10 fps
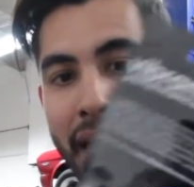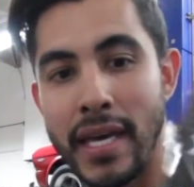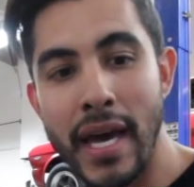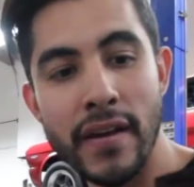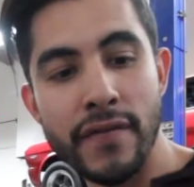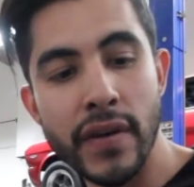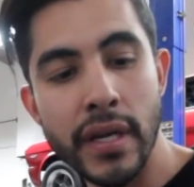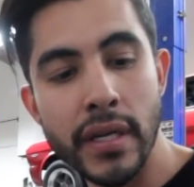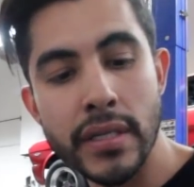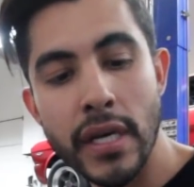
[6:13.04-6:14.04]
AN
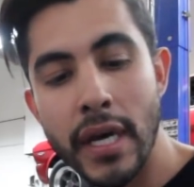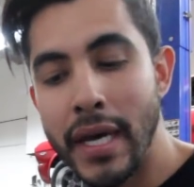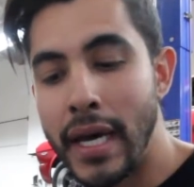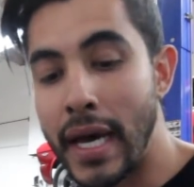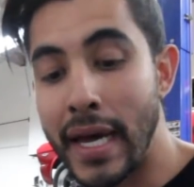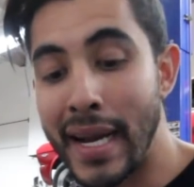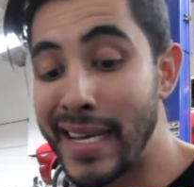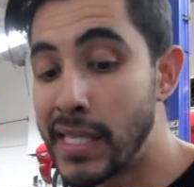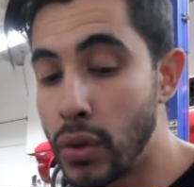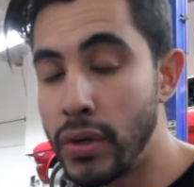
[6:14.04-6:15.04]
fittings, and I
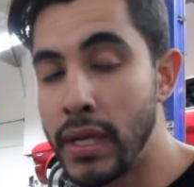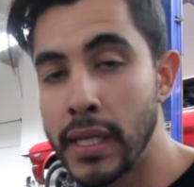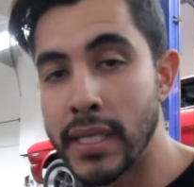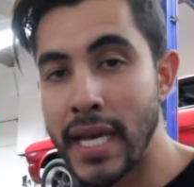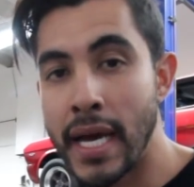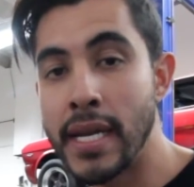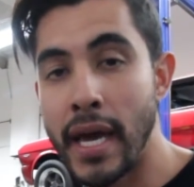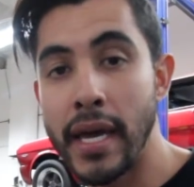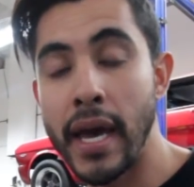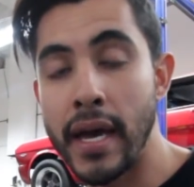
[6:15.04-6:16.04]
still need the 10
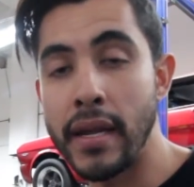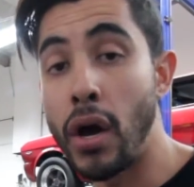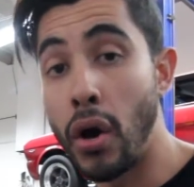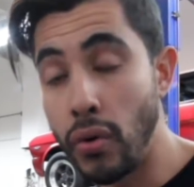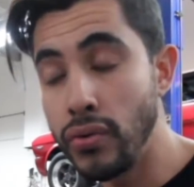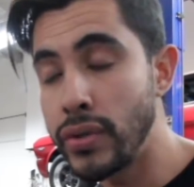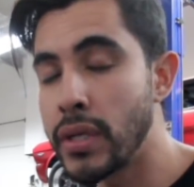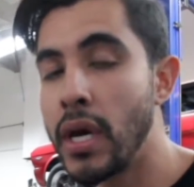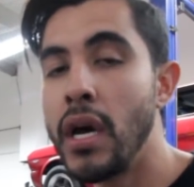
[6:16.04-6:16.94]
AN hose.